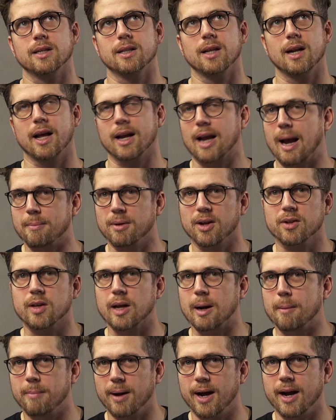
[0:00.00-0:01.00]
And they're like, I'm not
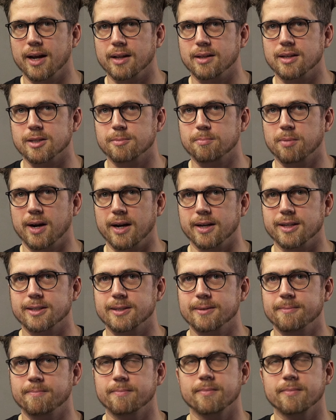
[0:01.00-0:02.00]
going to buy at this
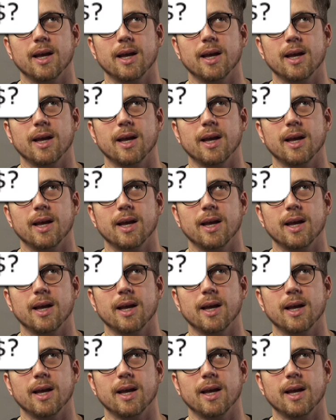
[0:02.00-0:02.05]
price.